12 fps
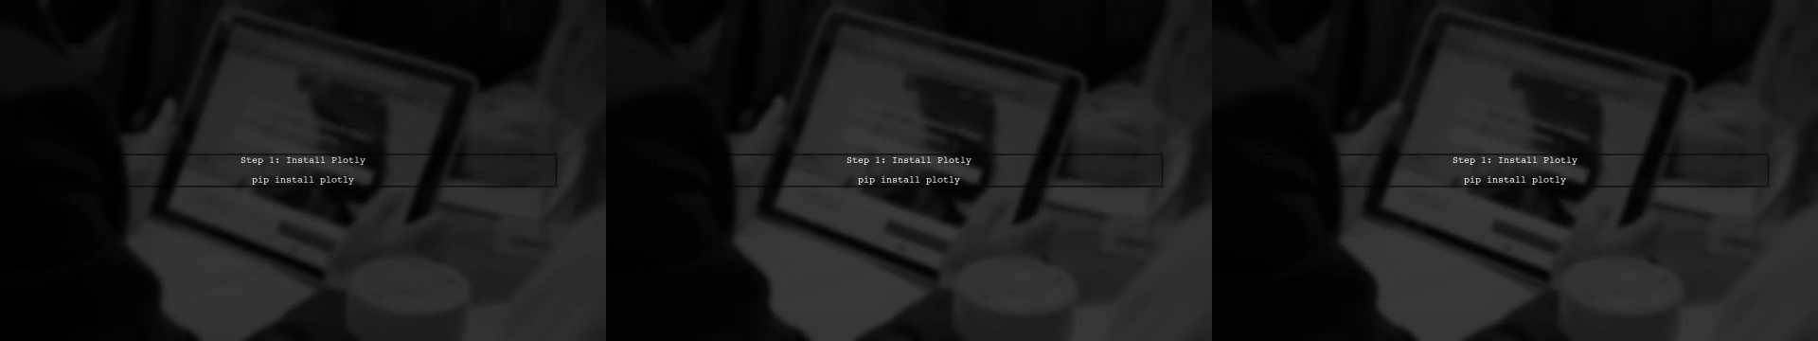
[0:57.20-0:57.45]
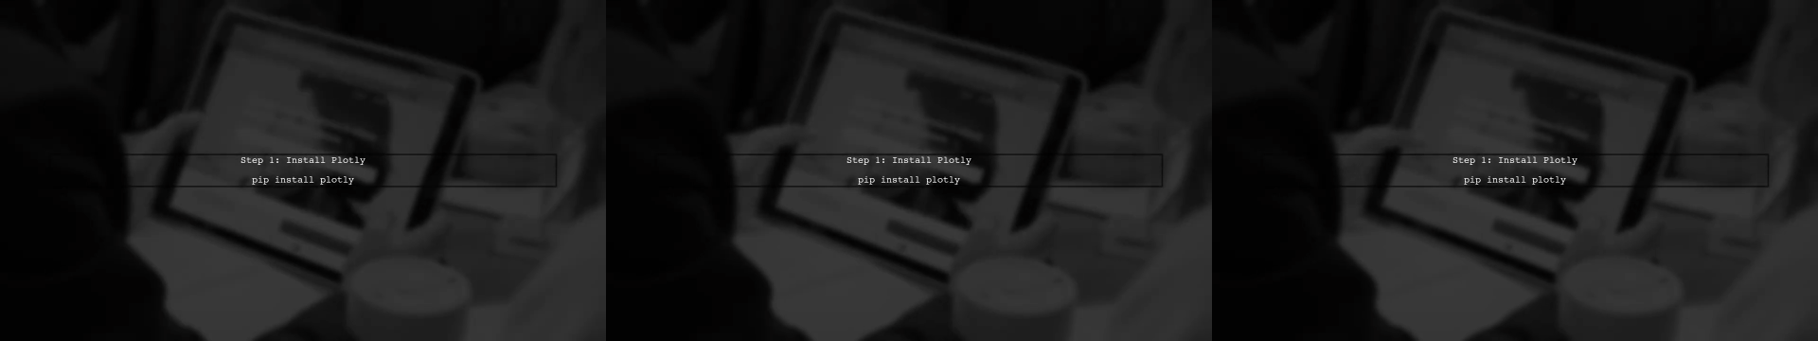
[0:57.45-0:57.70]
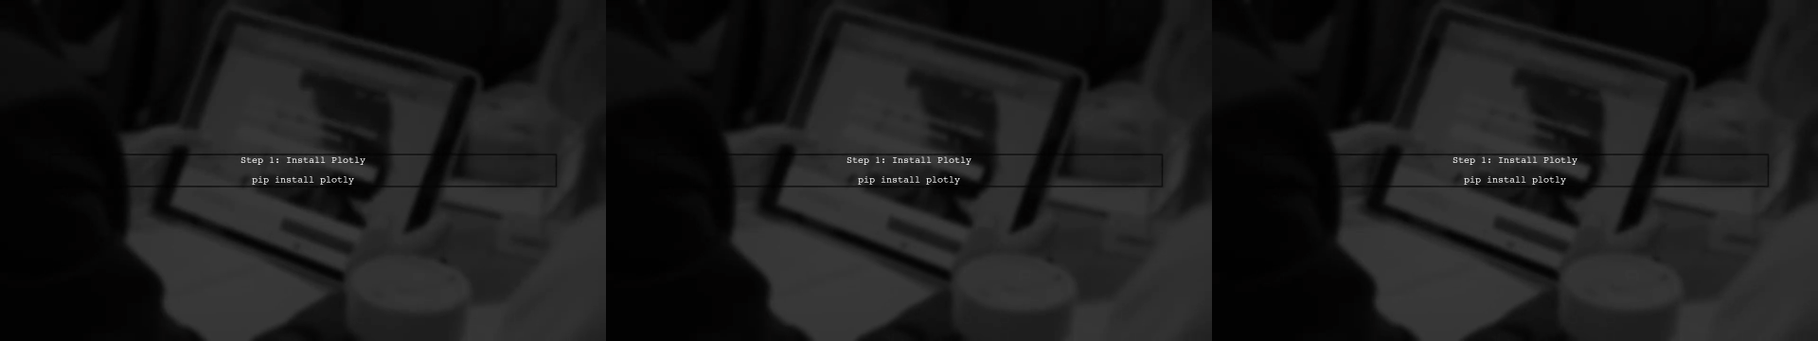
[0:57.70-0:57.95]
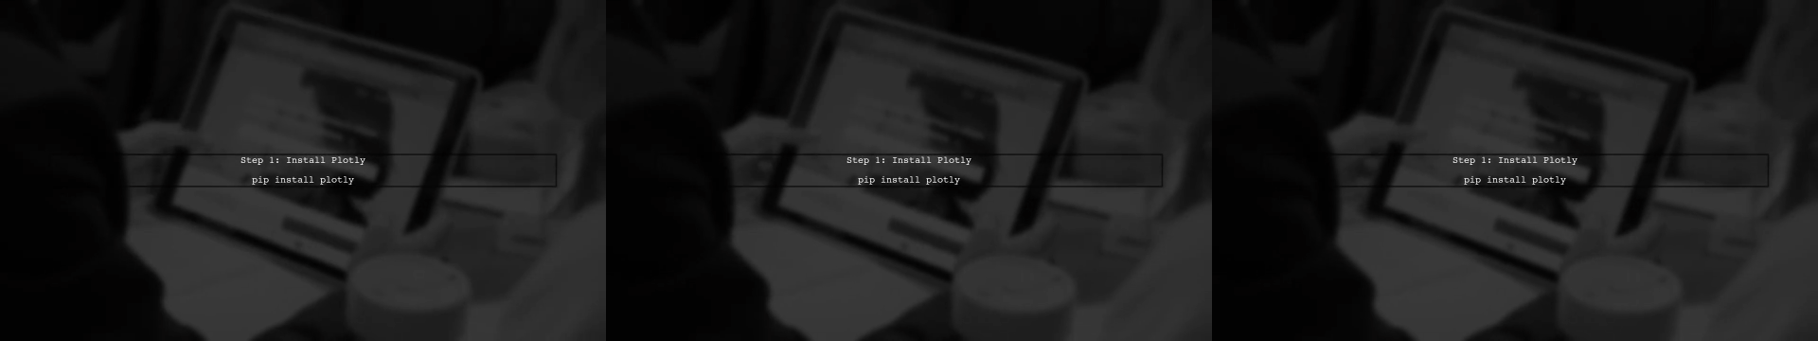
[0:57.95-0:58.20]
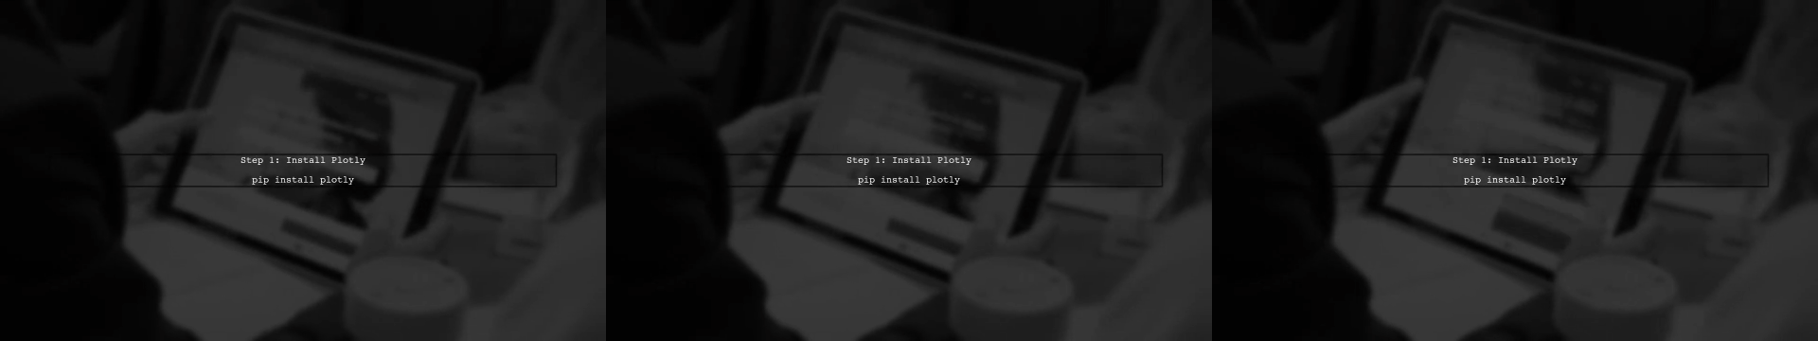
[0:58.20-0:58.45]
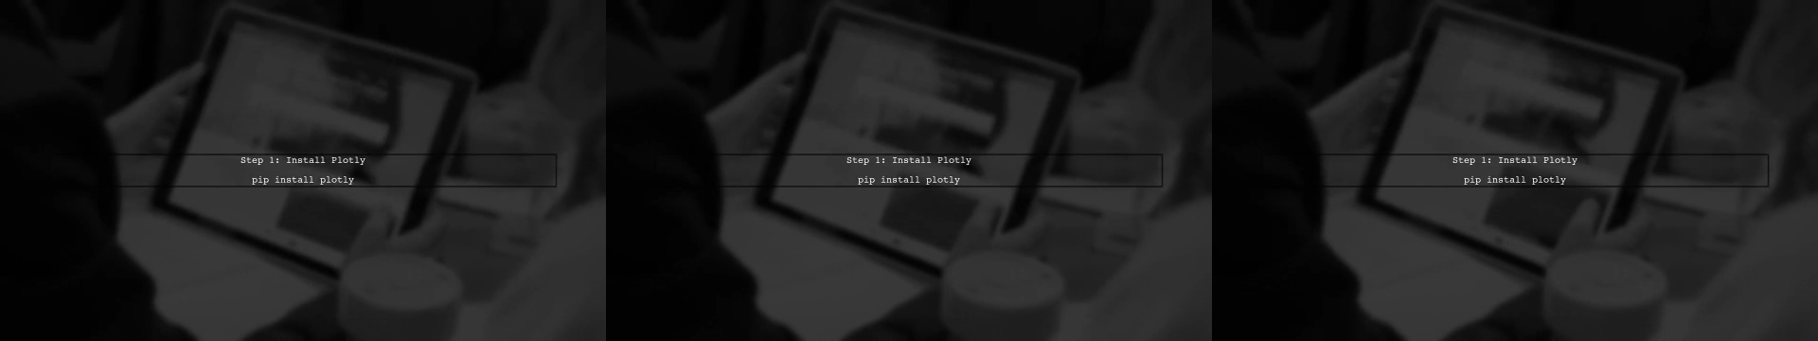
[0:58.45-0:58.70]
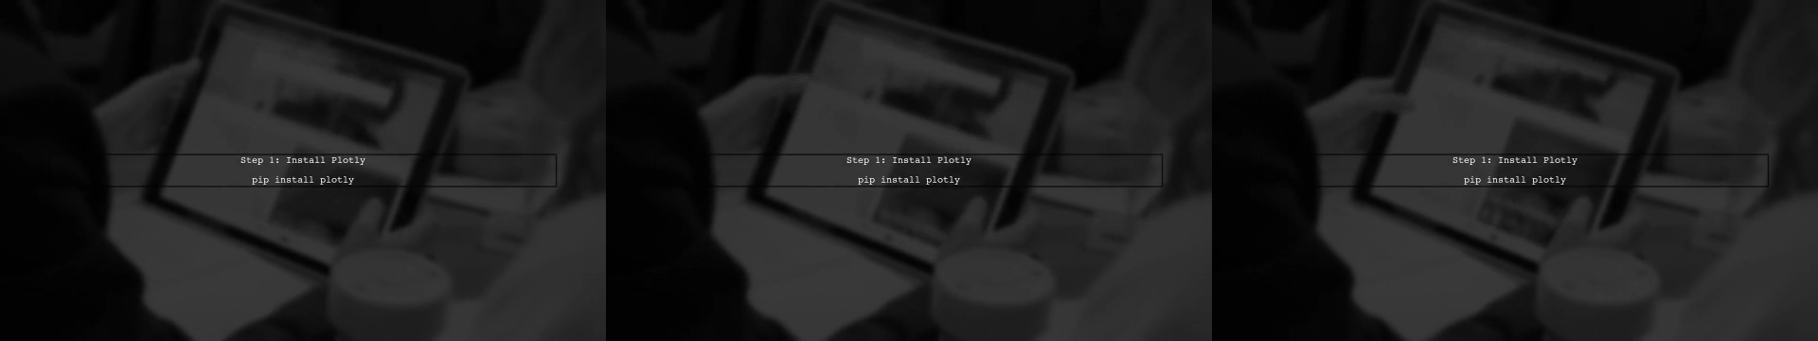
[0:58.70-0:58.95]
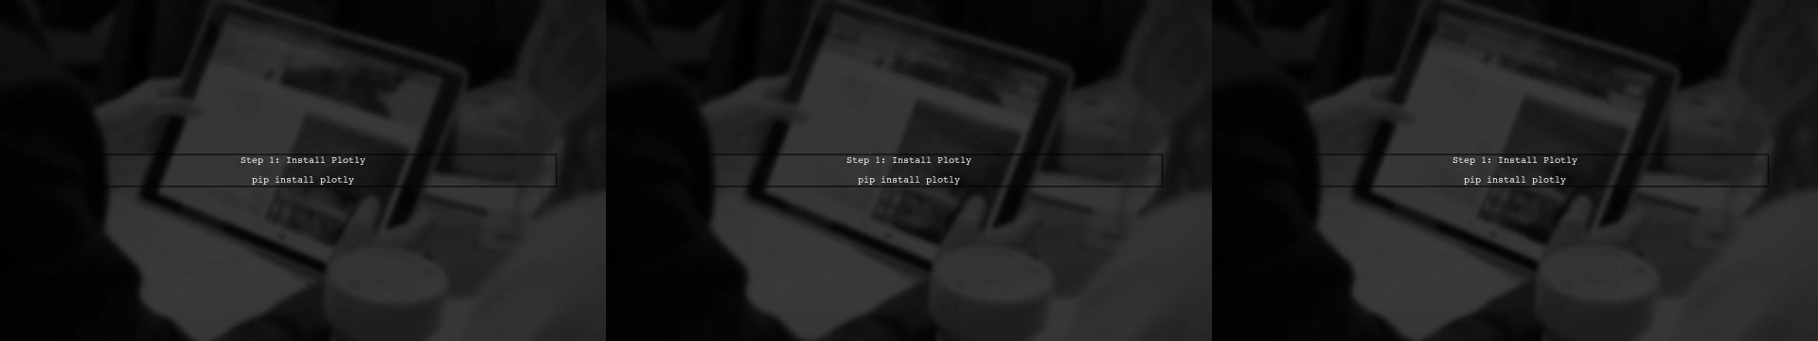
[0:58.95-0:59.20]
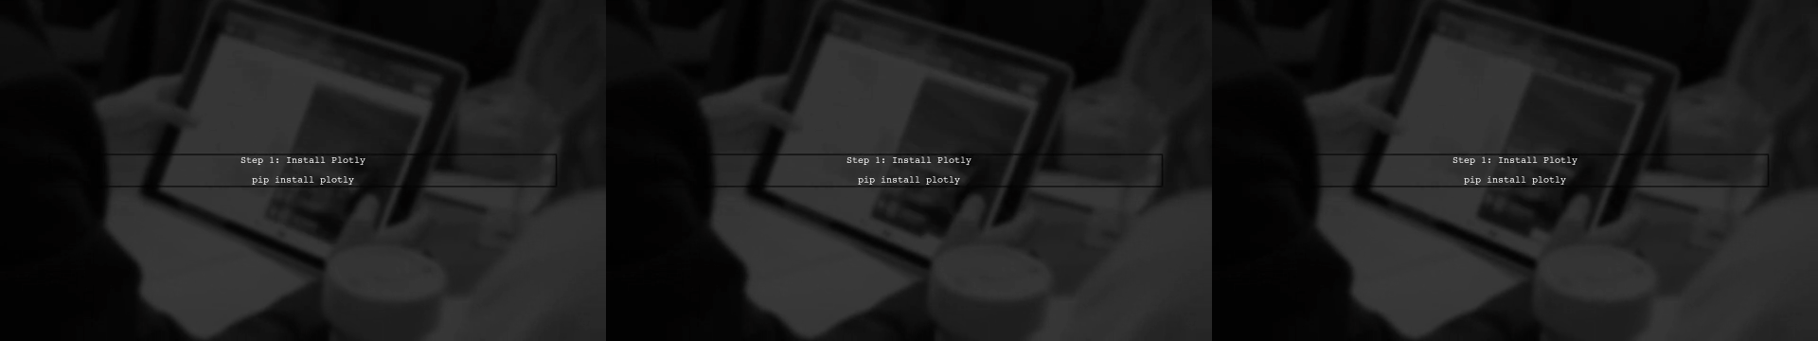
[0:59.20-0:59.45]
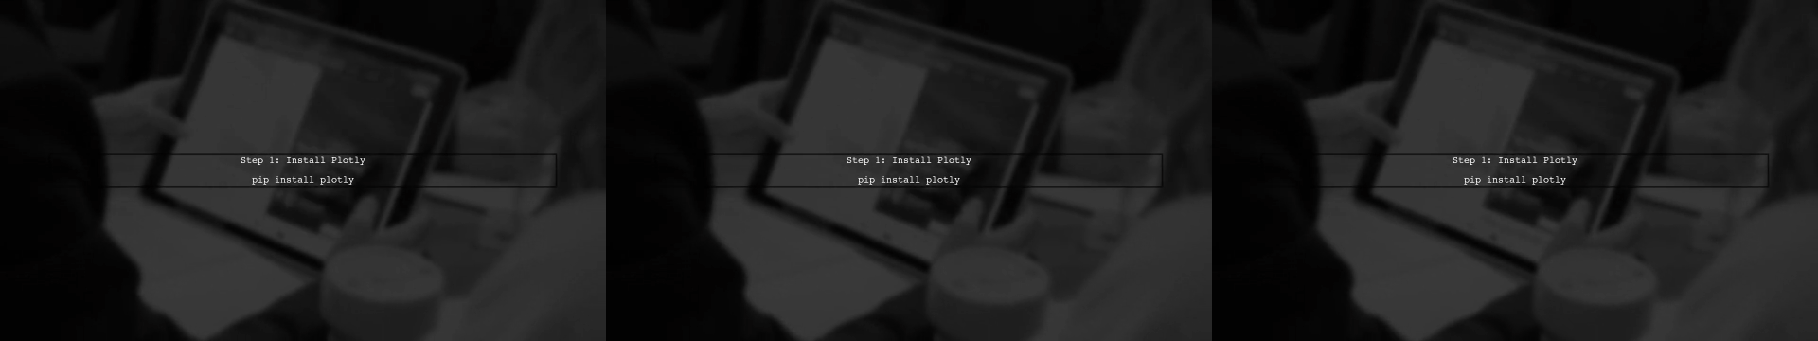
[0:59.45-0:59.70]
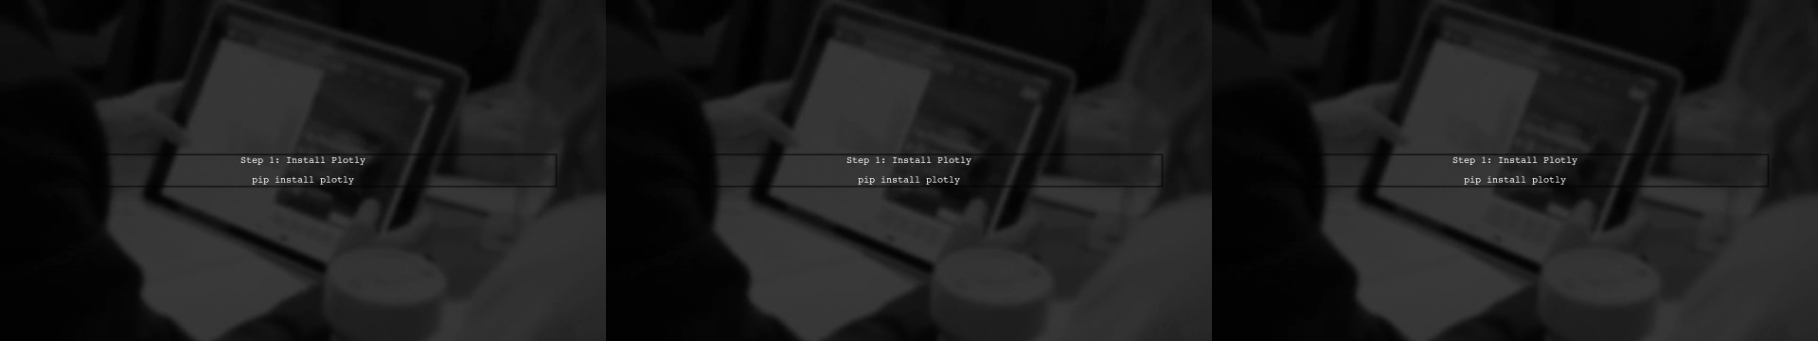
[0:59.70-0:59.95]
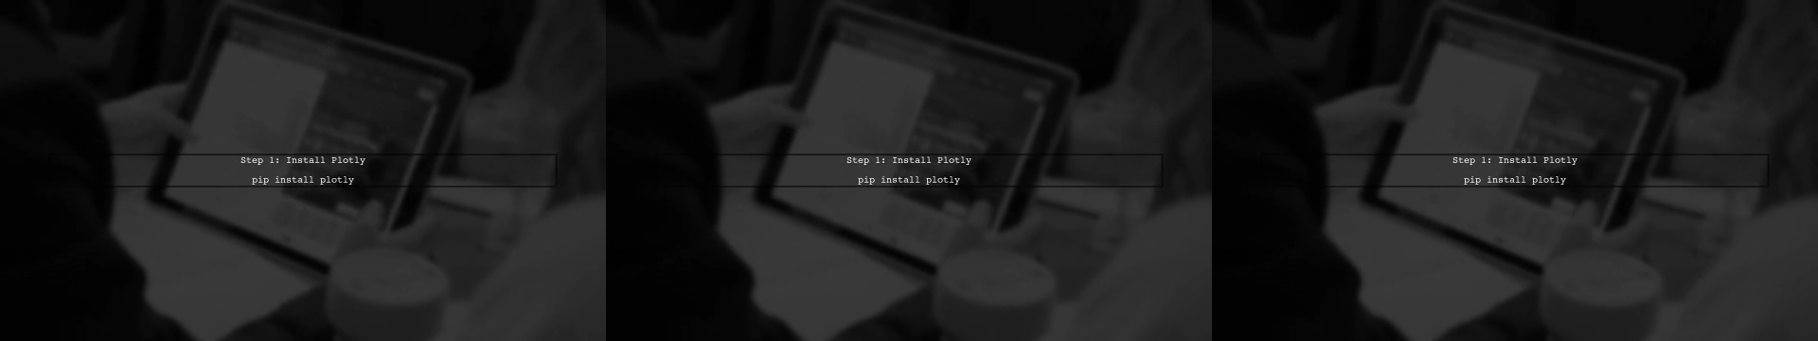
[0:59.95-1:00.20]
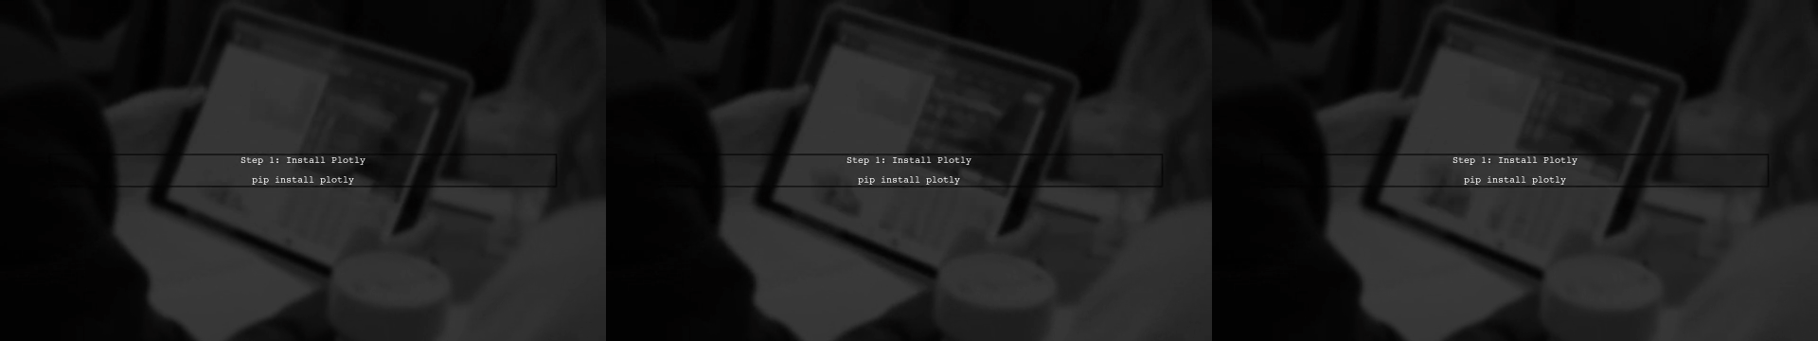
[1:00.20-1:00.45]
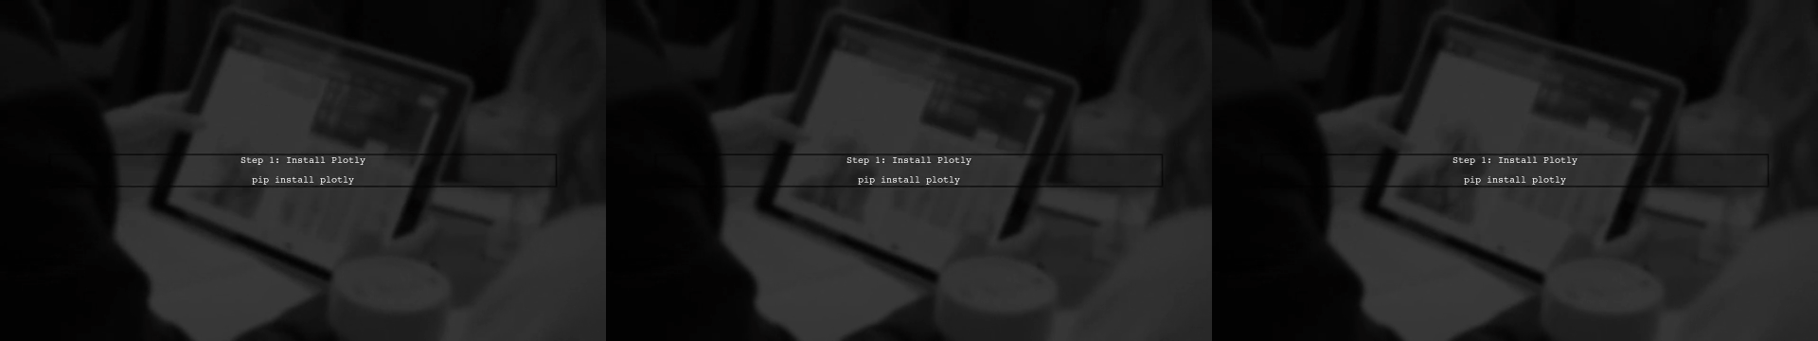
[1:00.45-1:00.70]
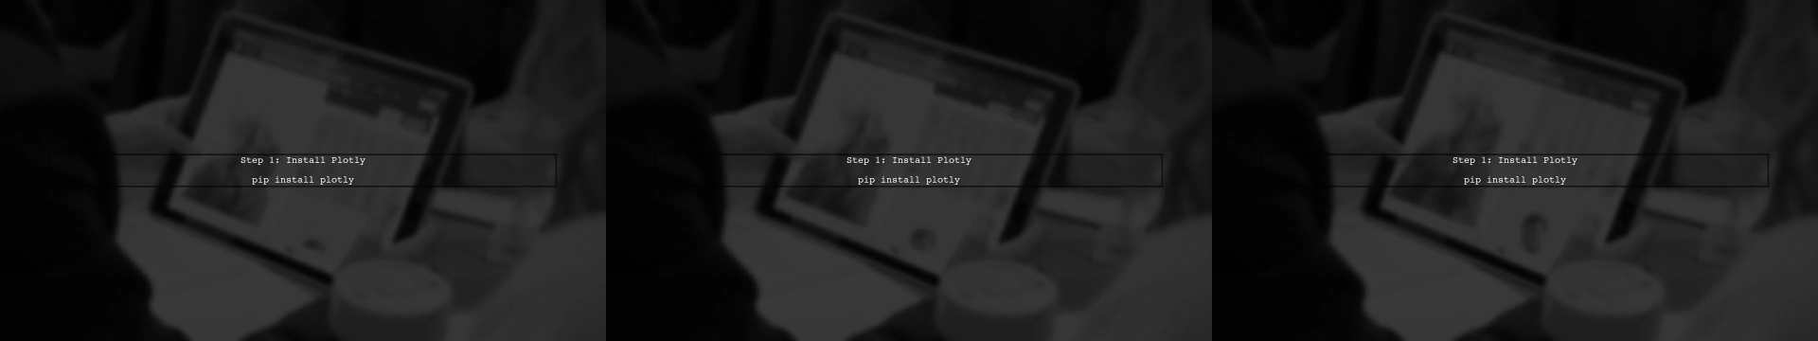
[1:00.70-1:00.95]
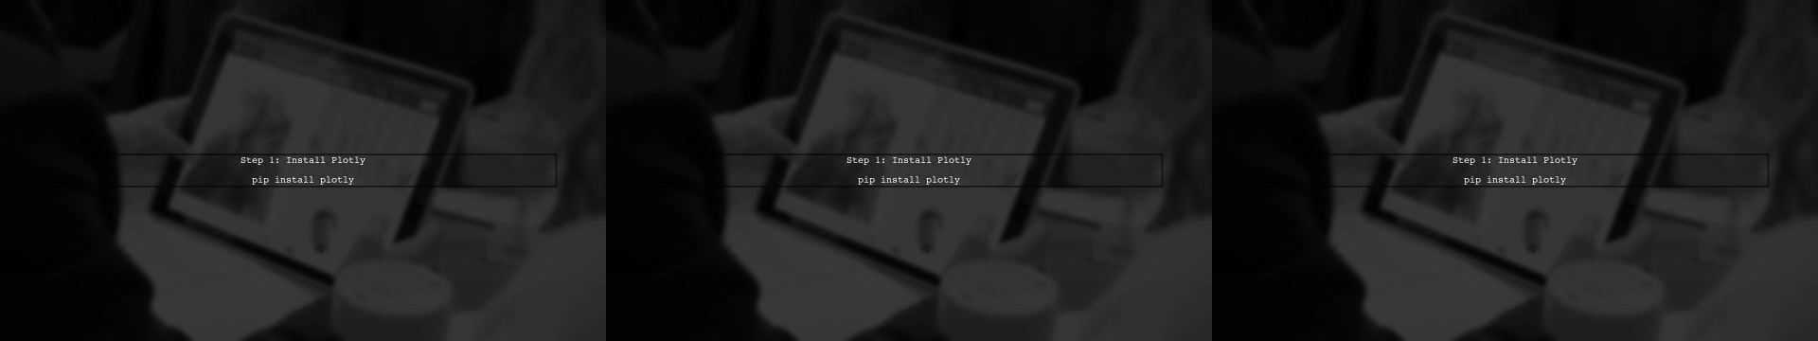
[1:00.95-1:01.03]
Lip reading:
(no speaker visible)